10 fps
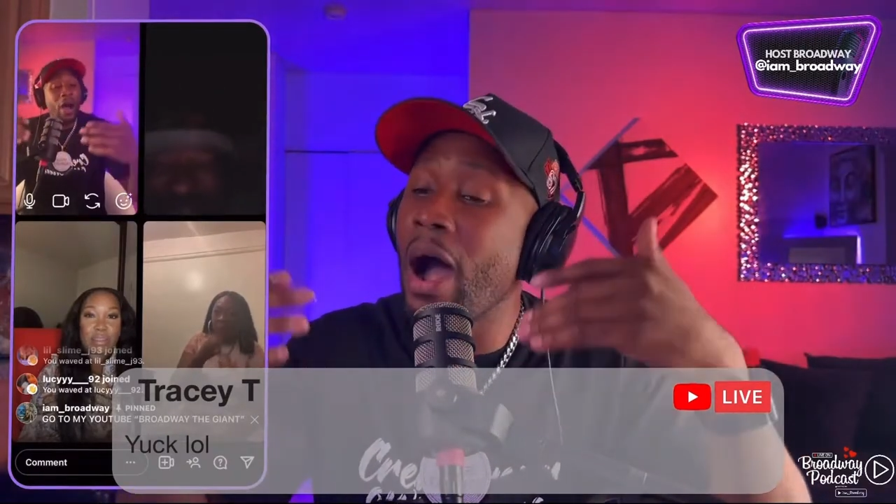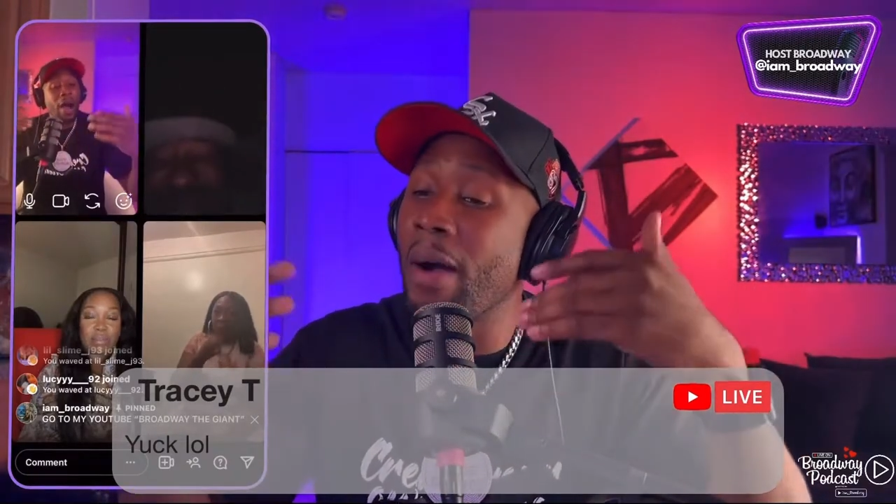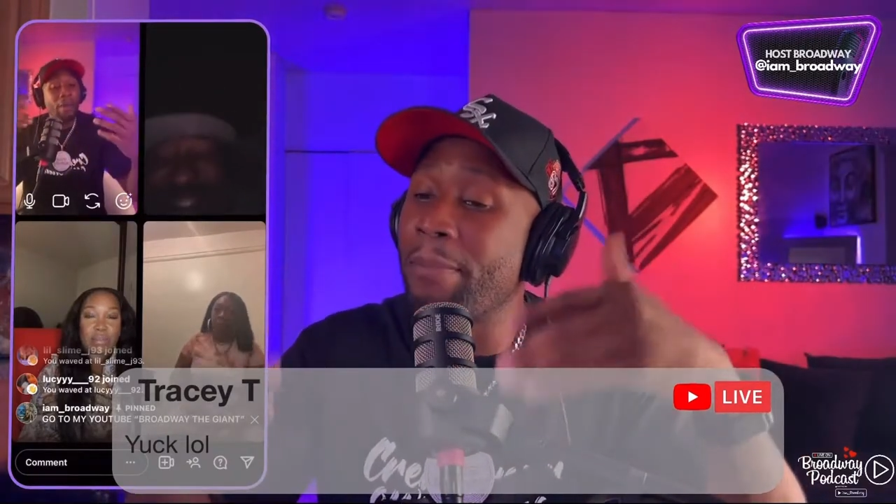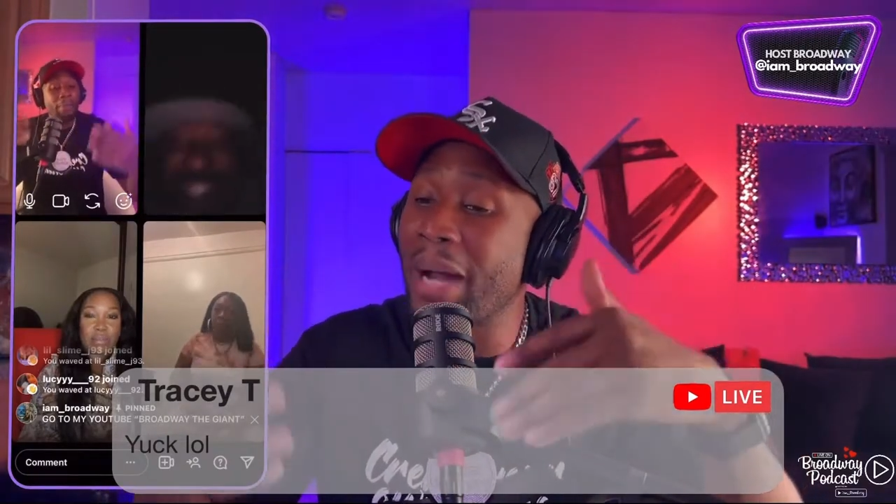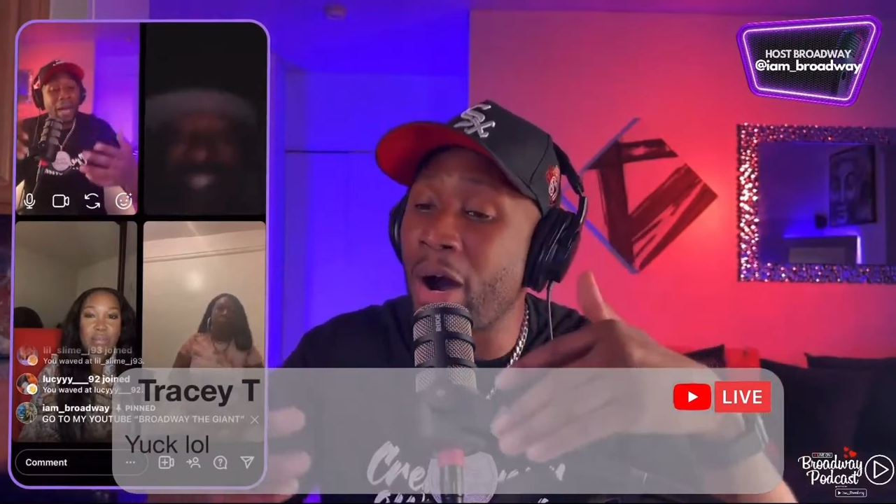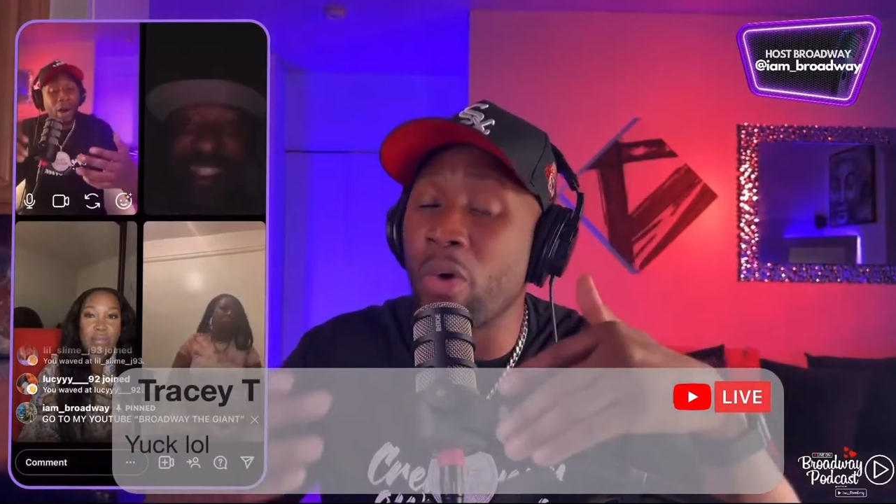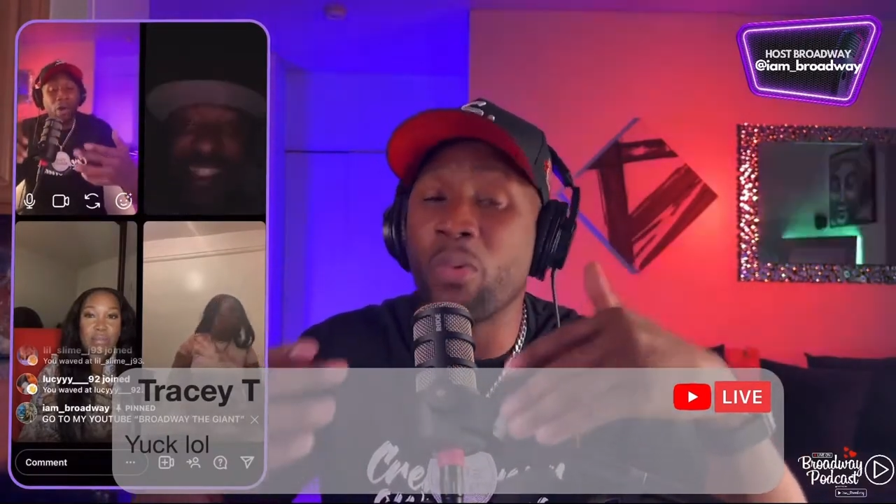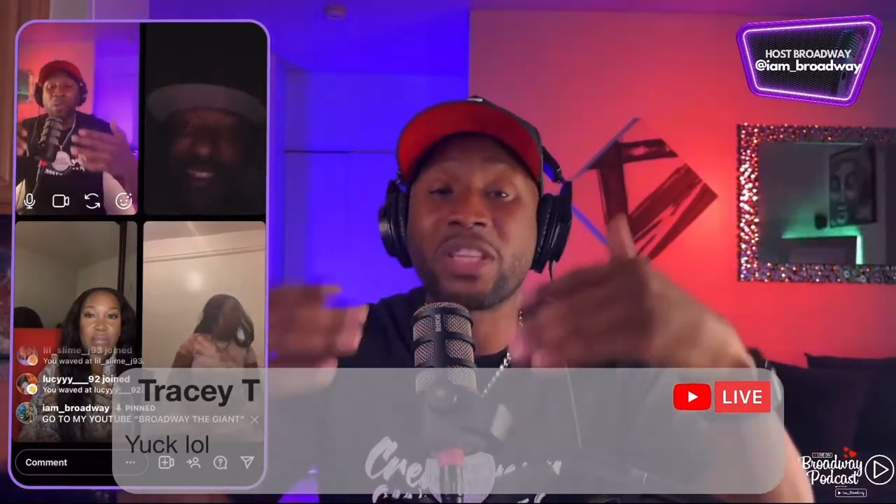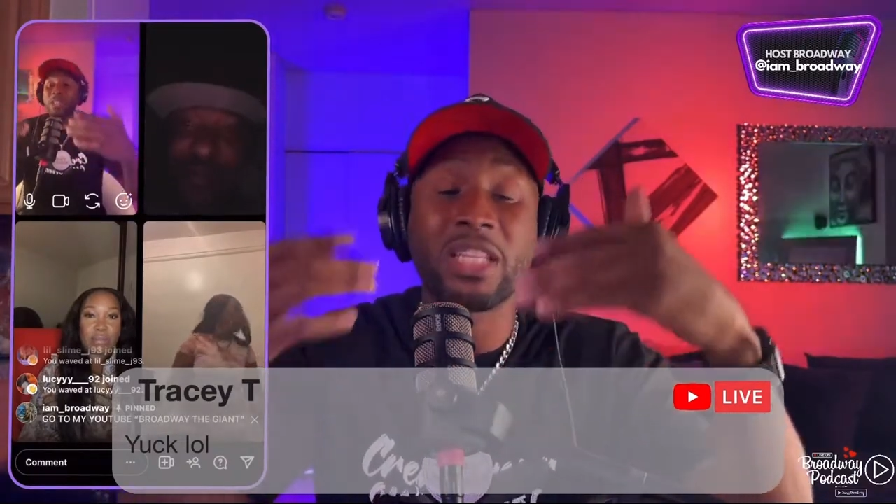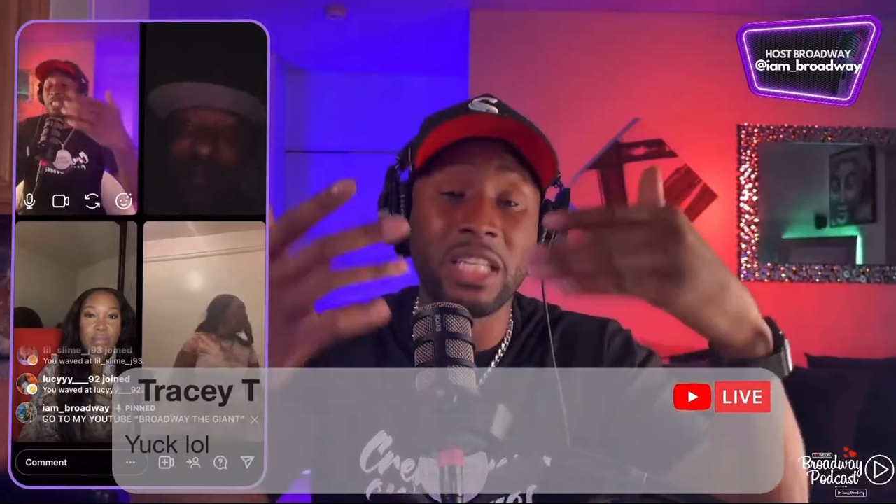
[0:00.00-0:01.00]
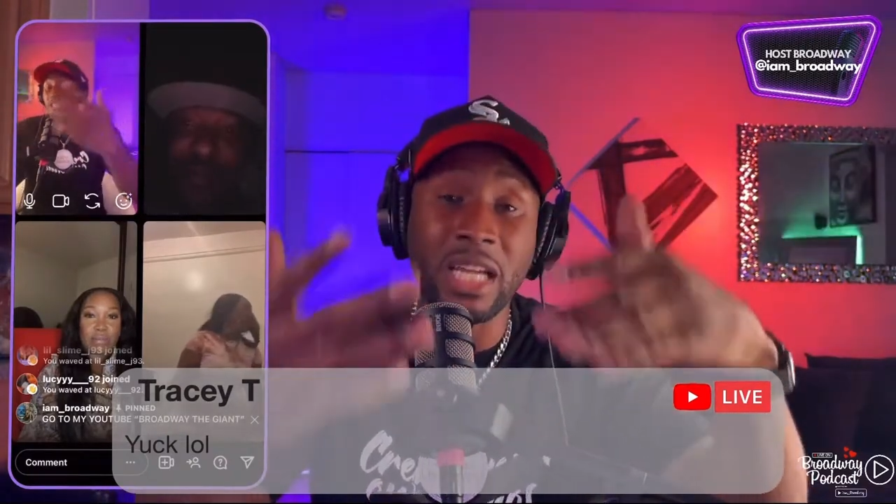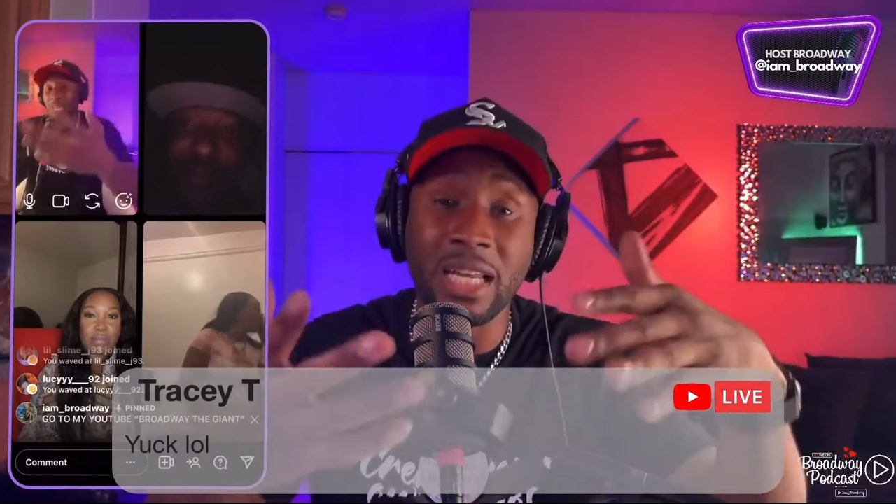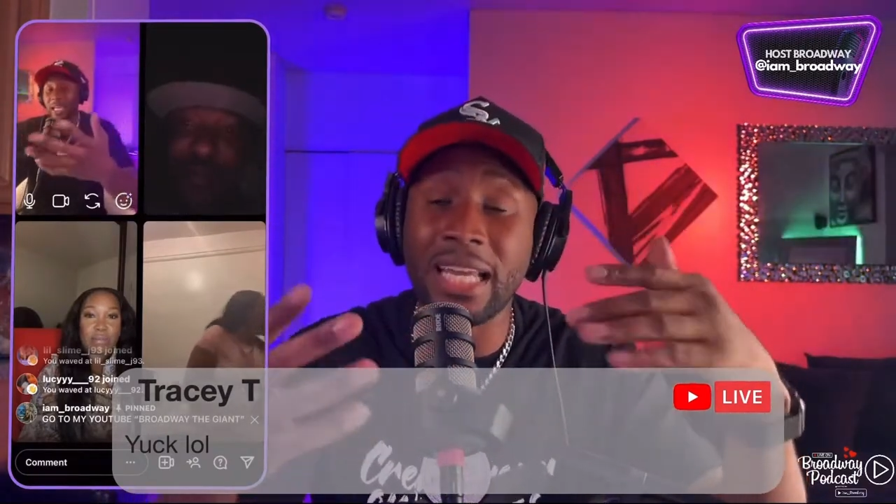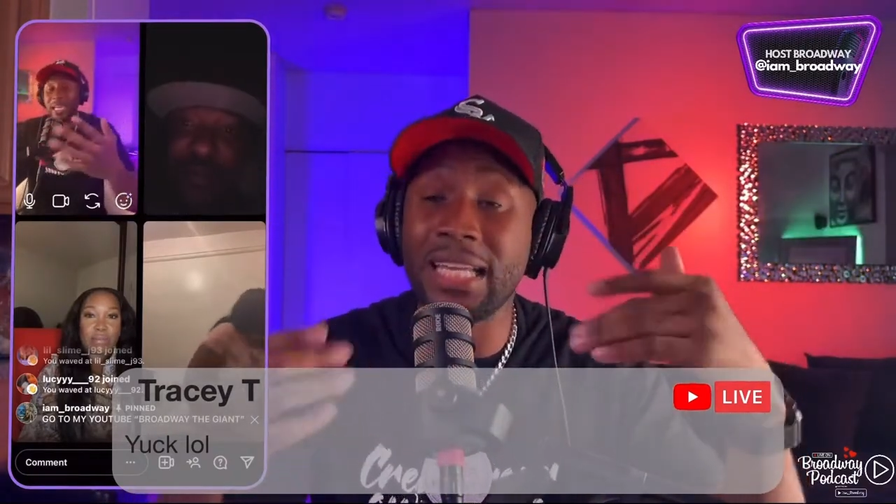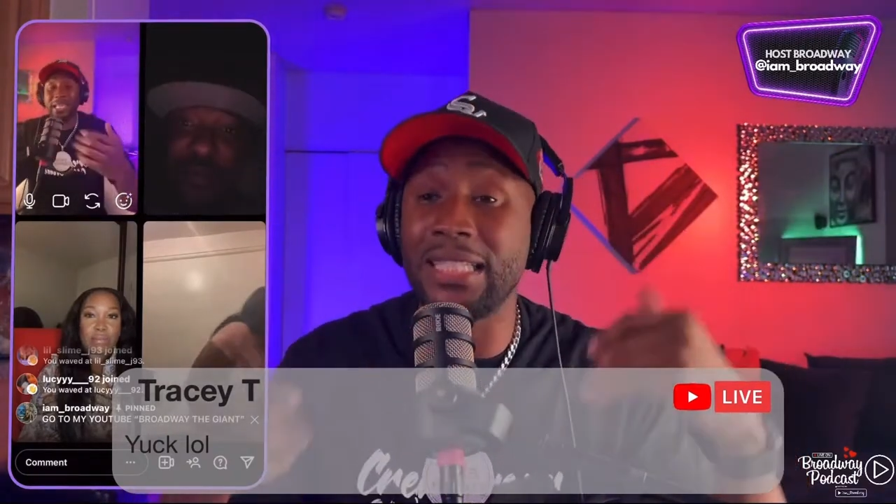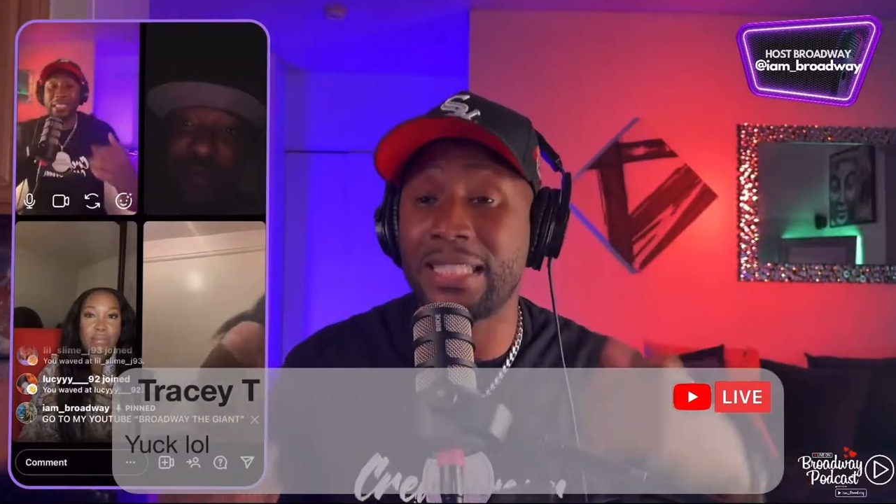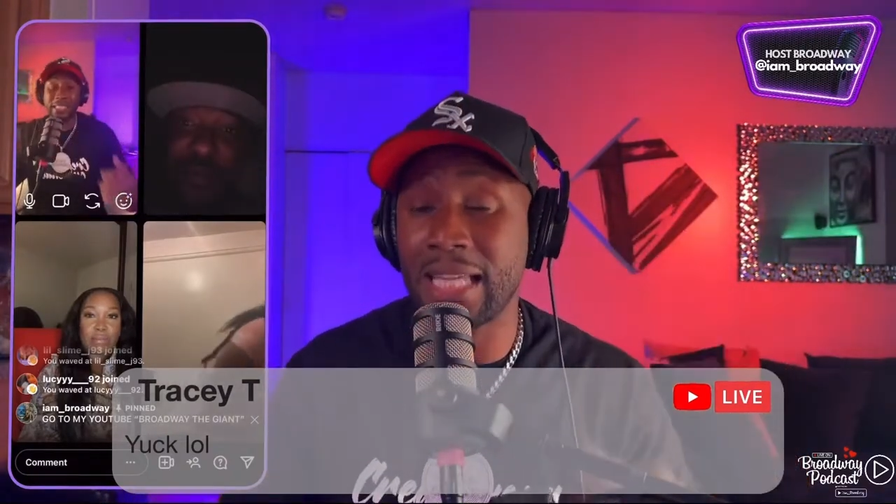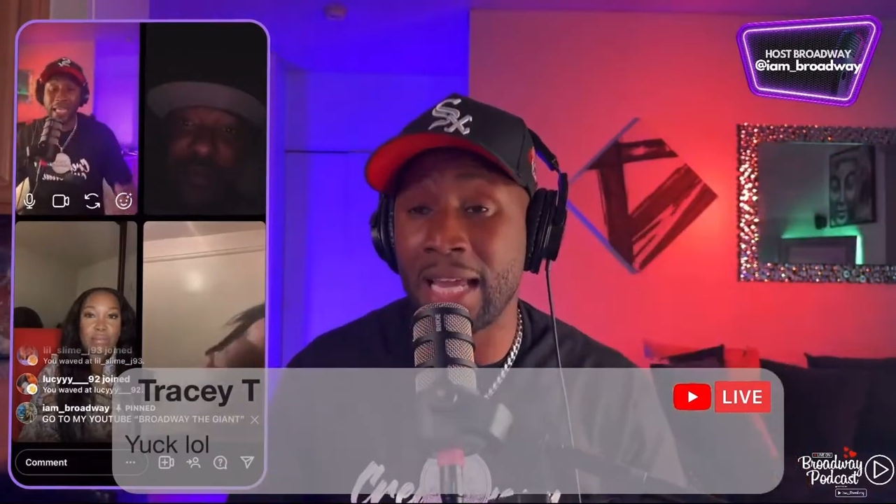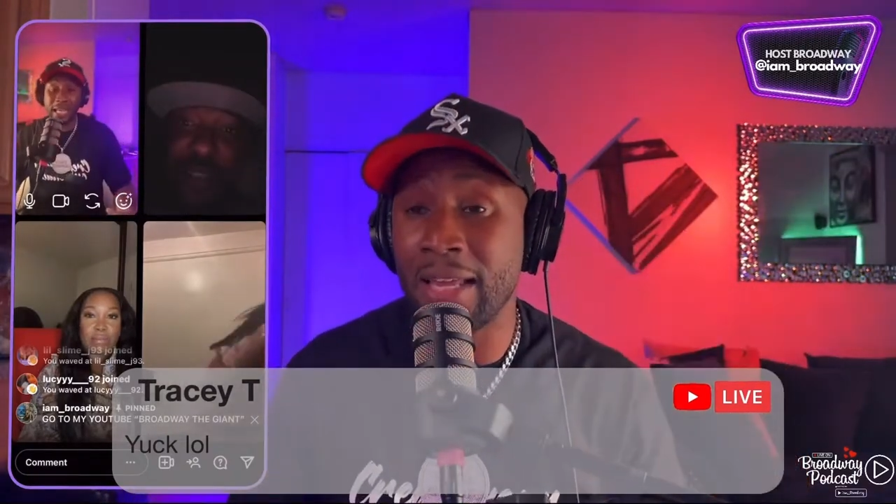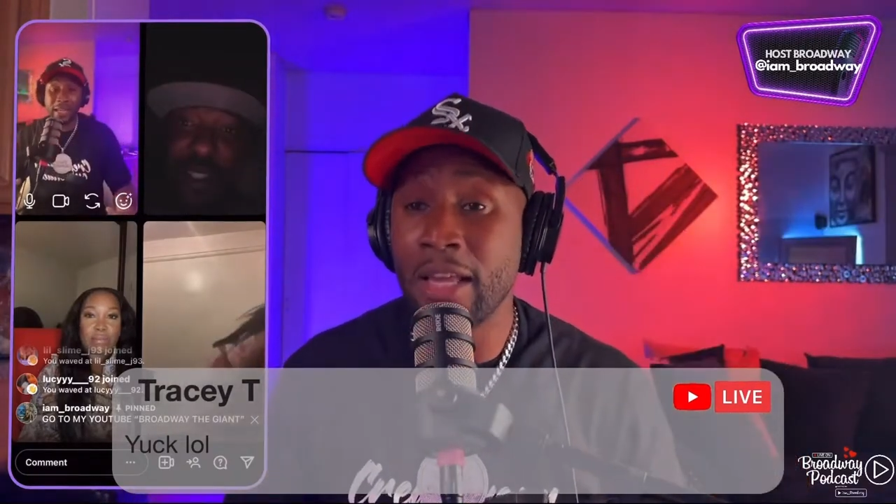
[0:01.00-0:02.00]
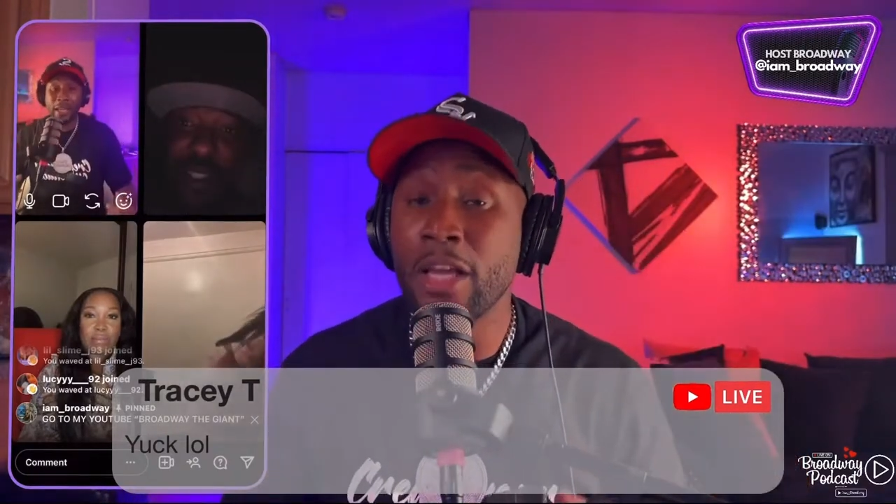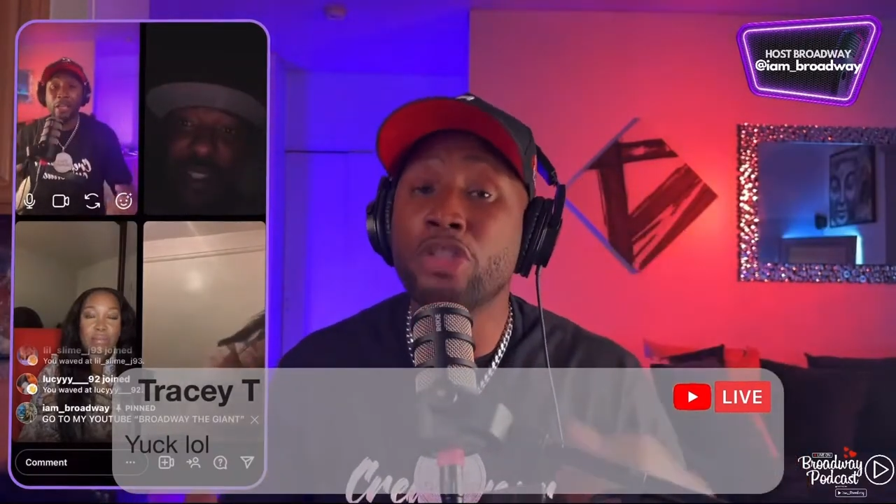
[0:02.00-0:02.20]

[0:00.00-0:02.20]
about what the young lady said?